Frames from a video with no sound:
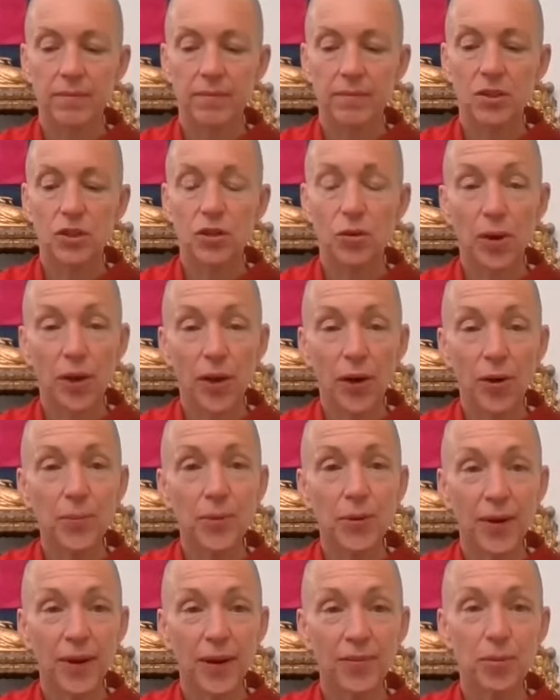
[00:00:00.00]
So I hope
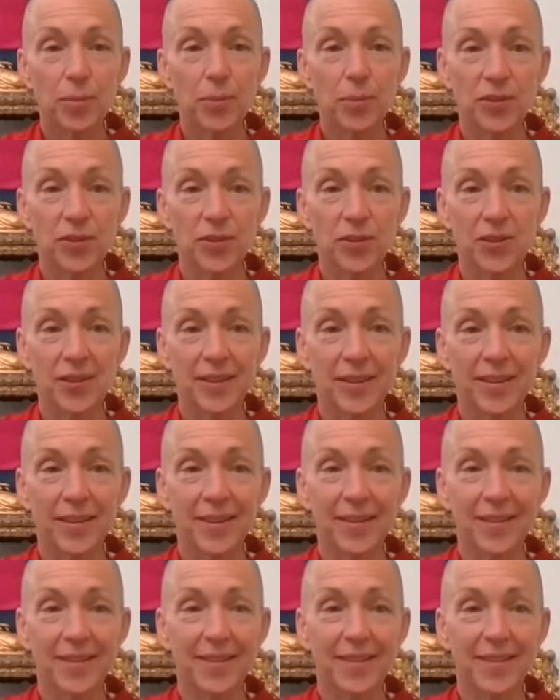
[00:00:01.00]
you have a person like that.